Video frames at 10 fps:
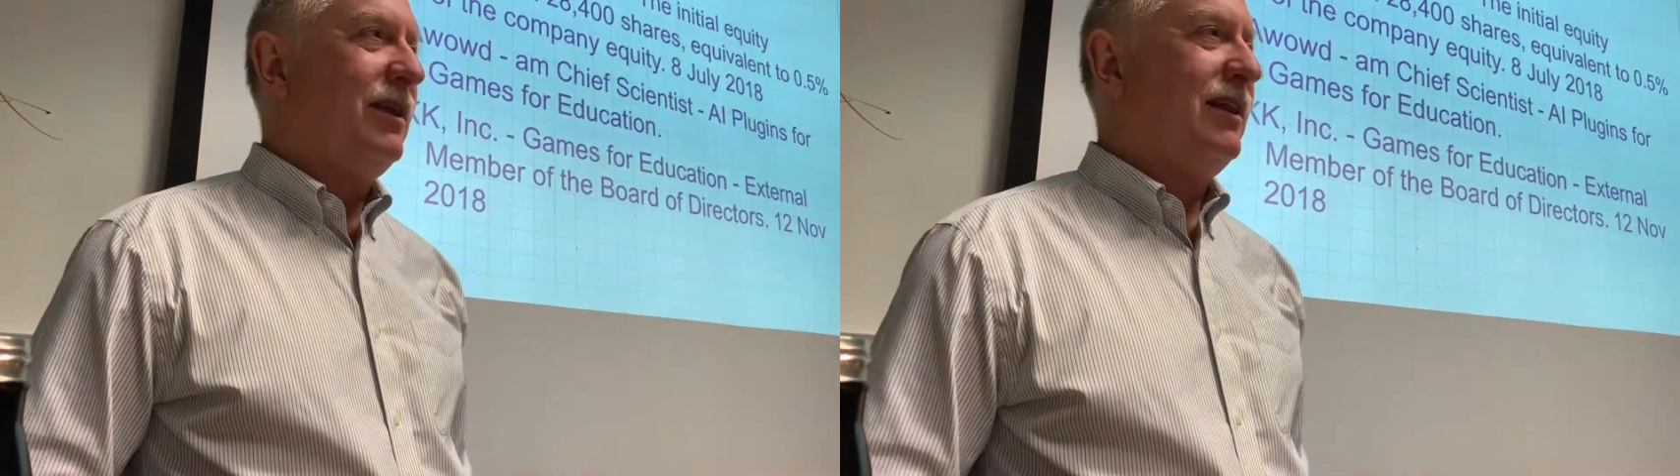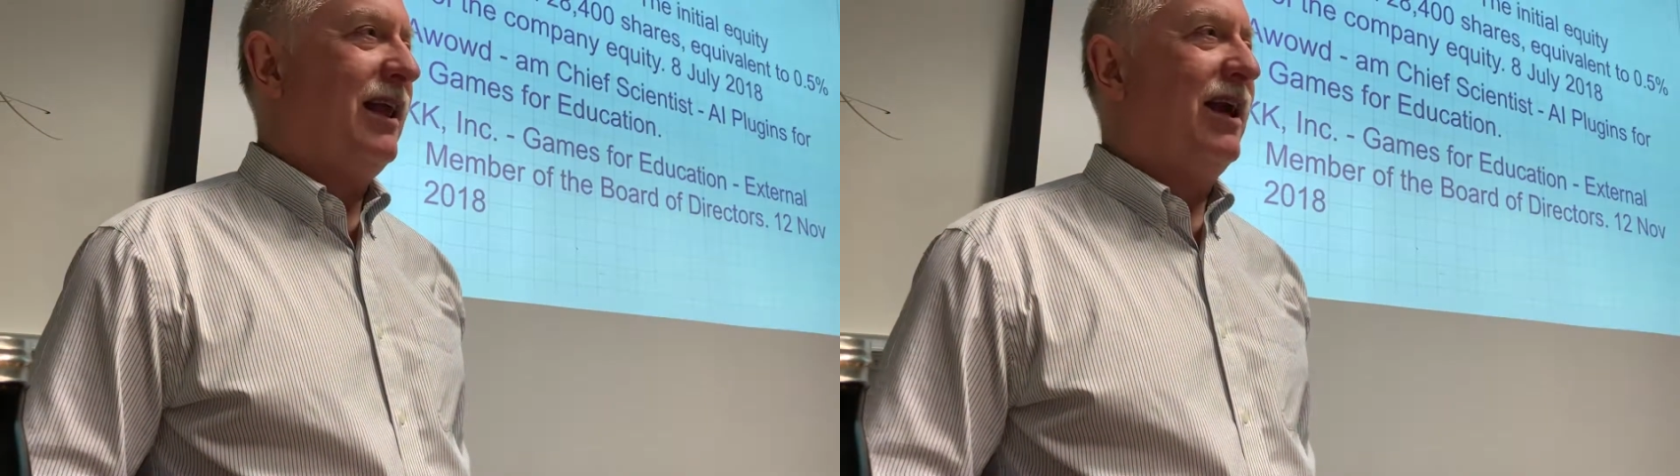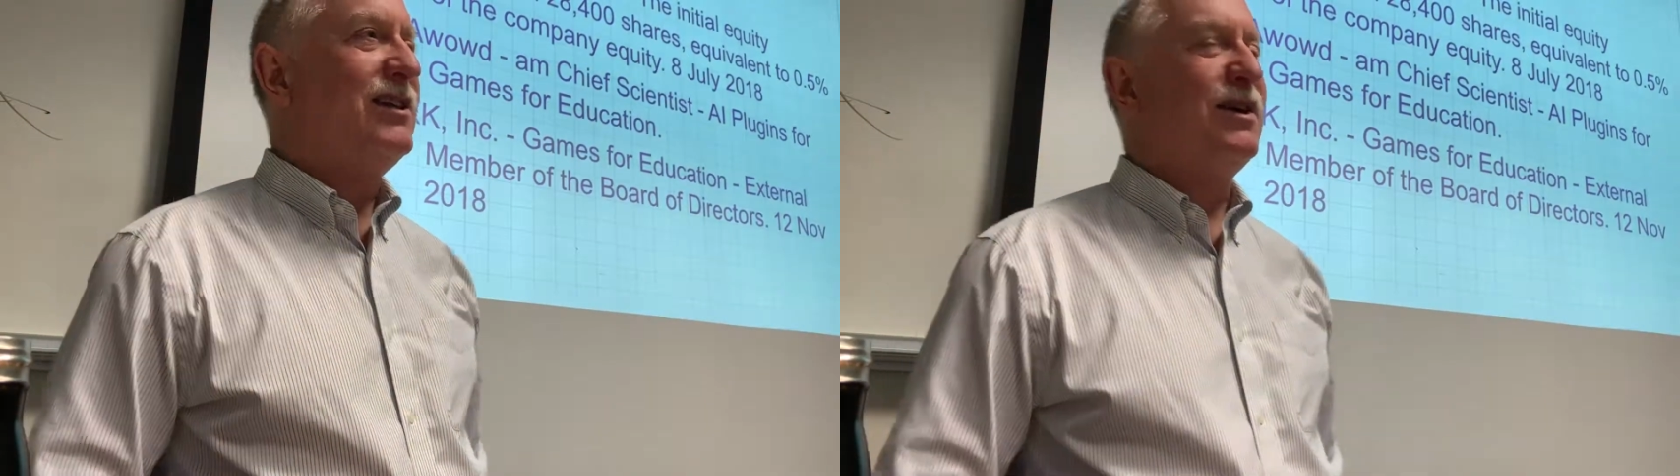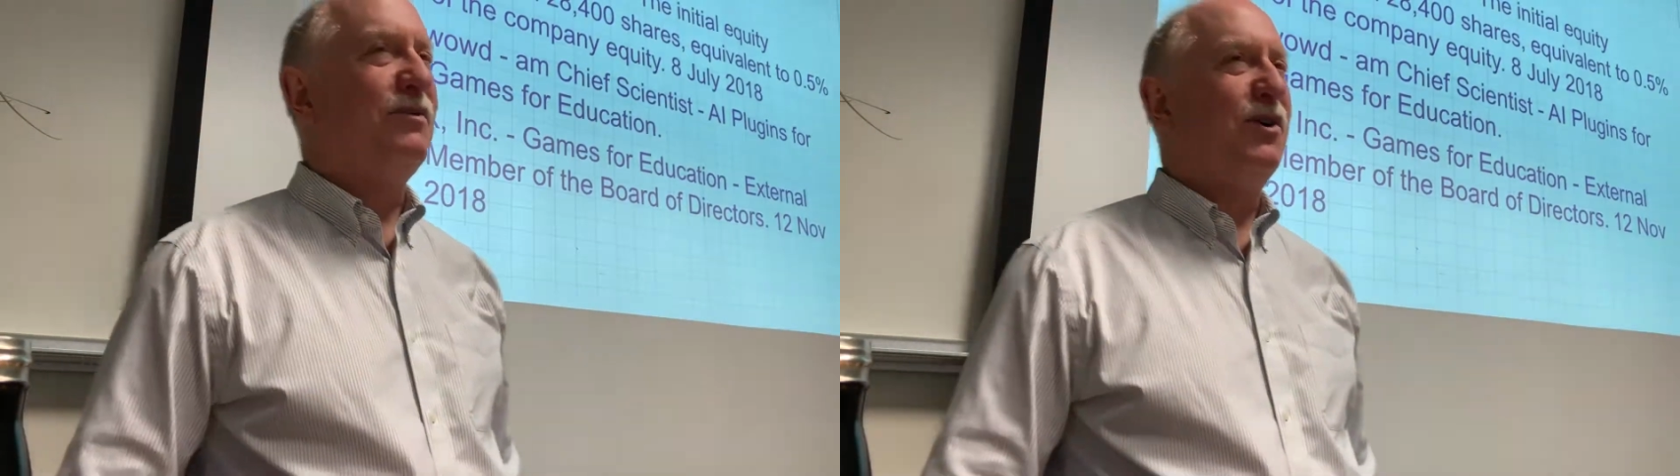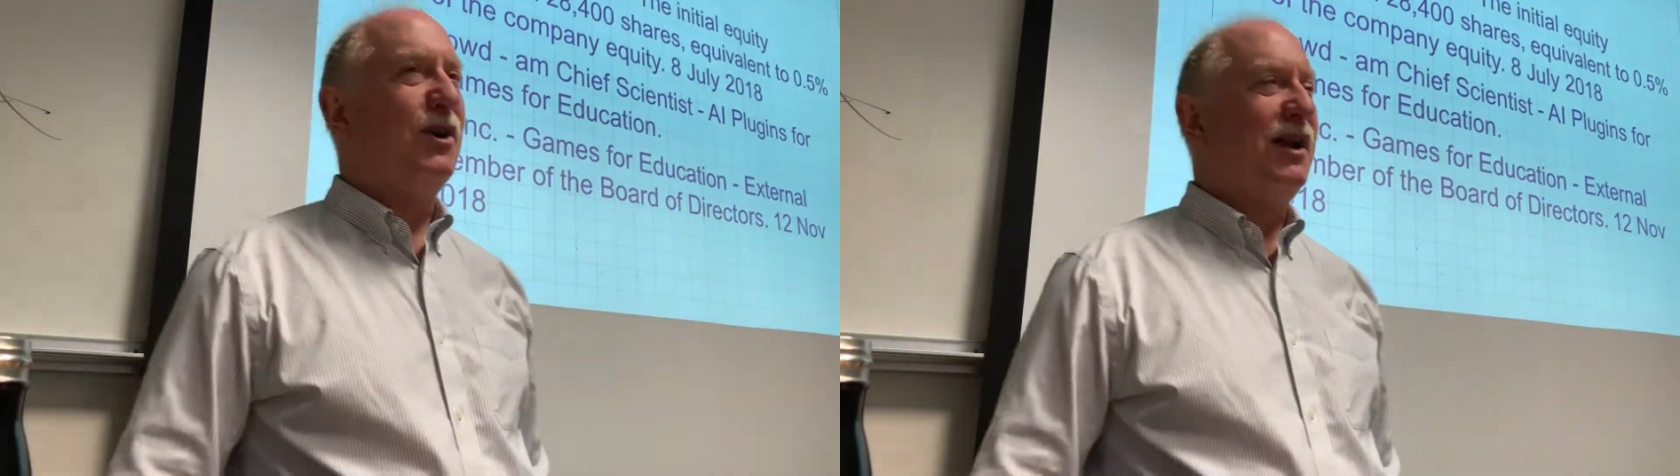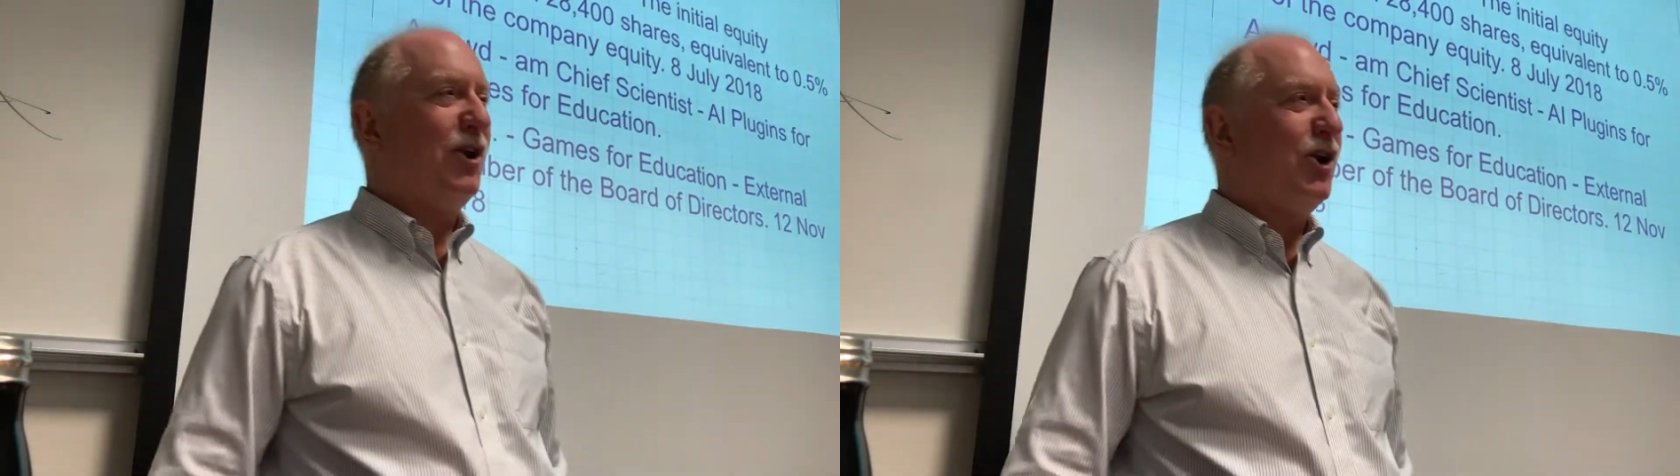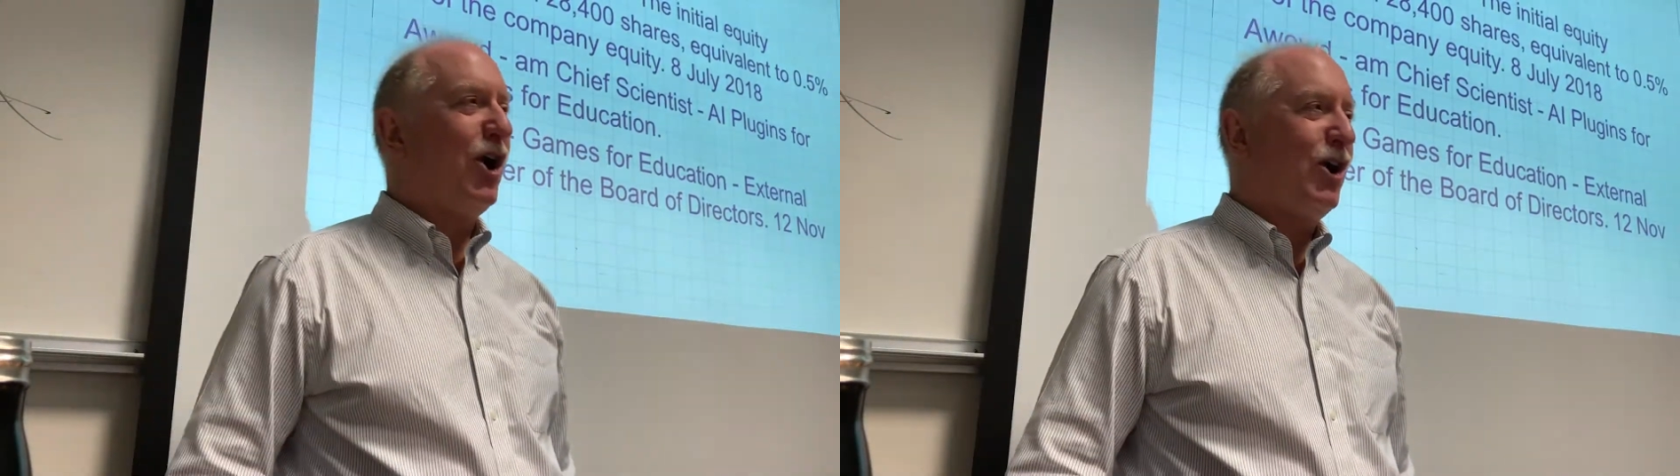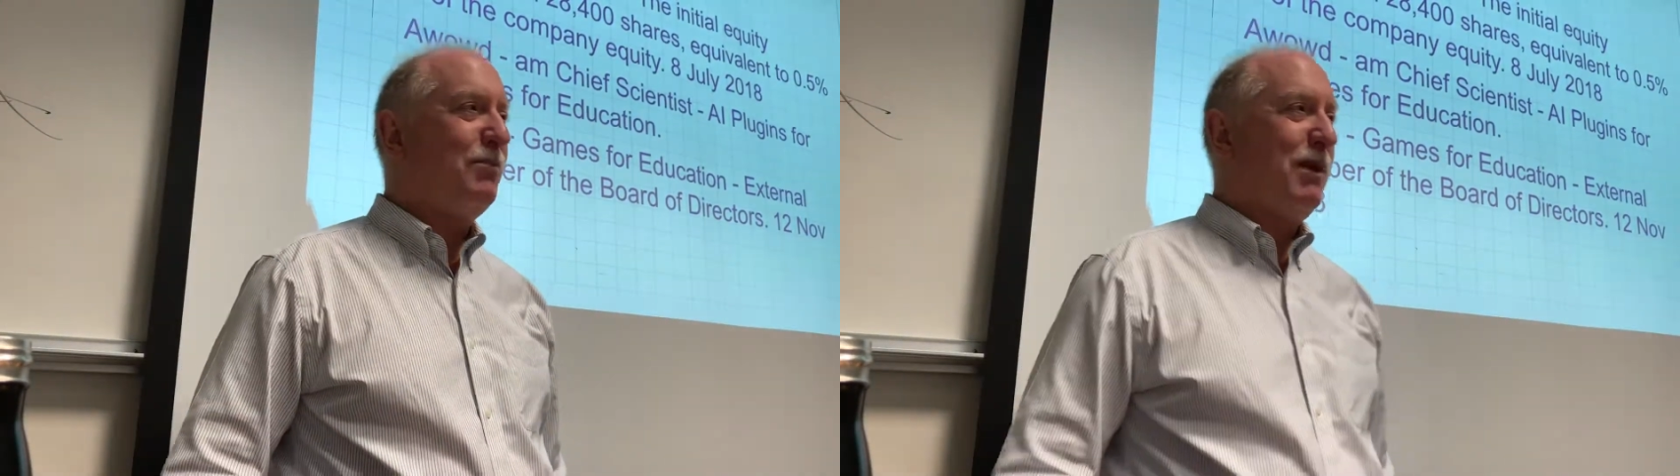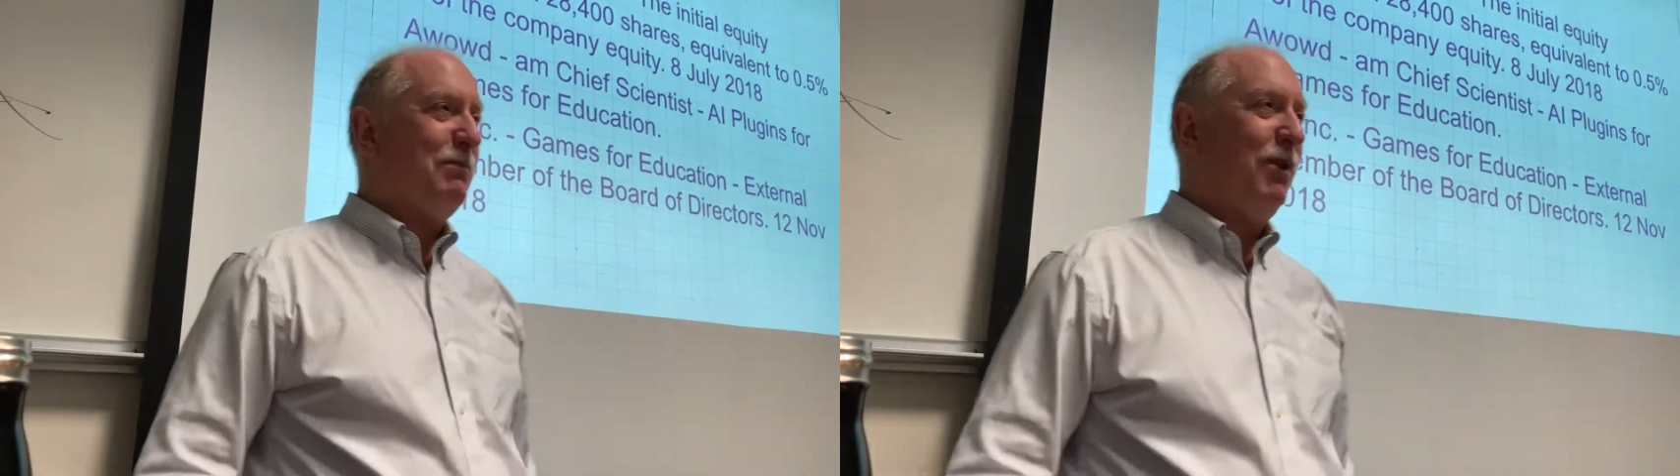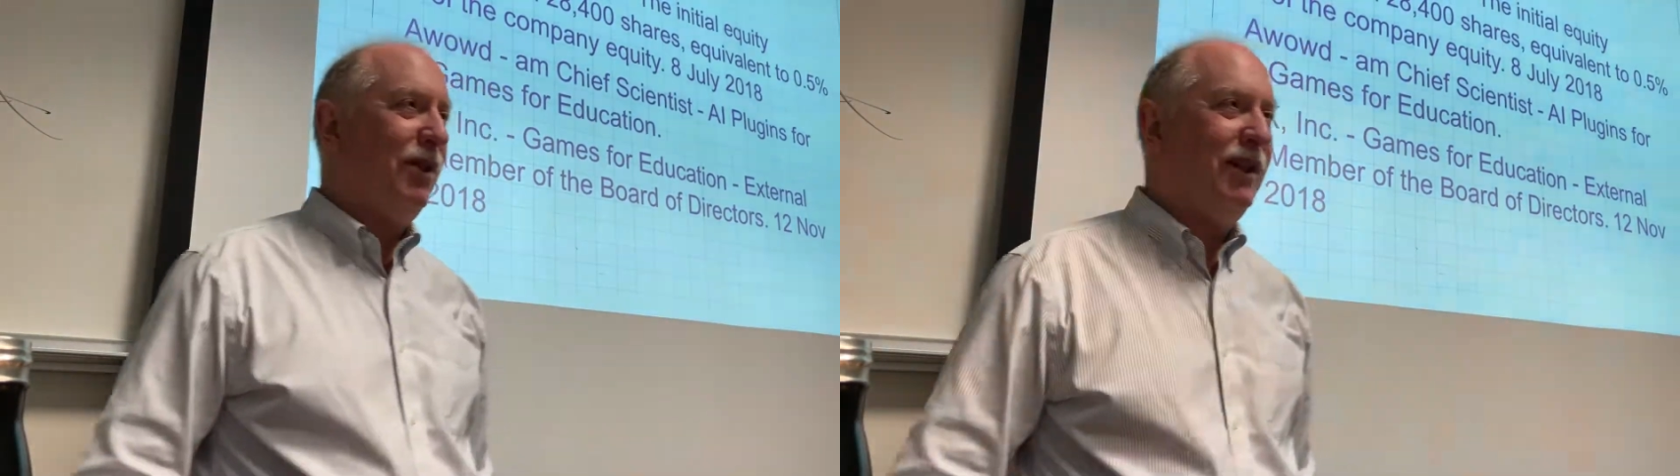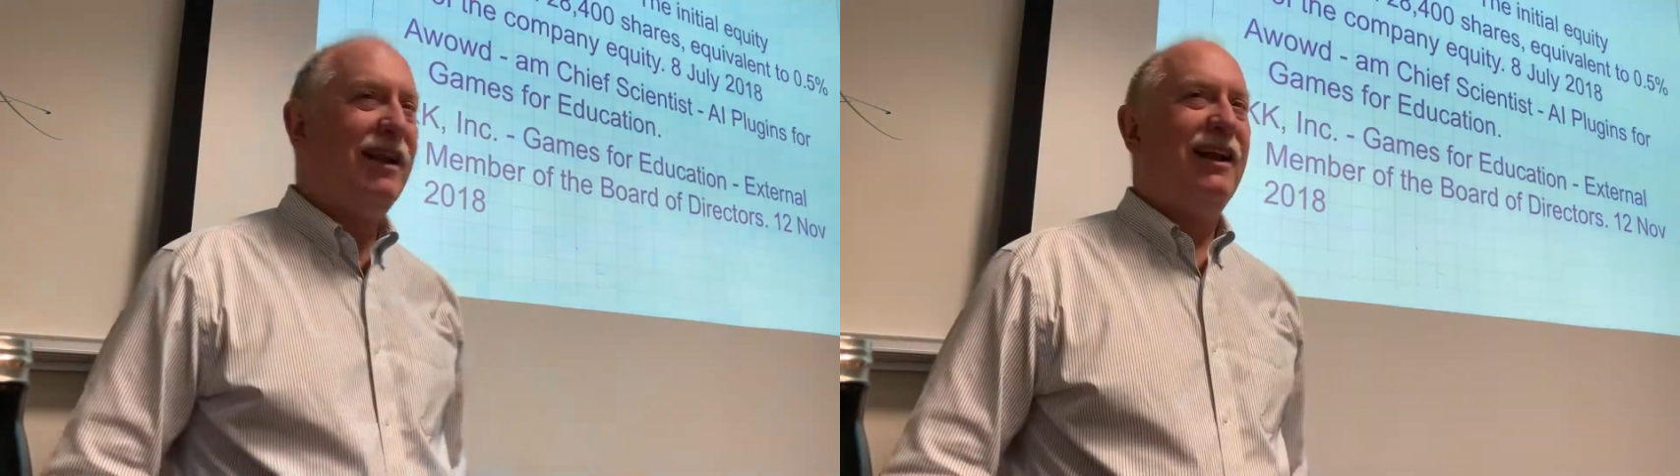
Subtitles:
in the hands of good-hearted people.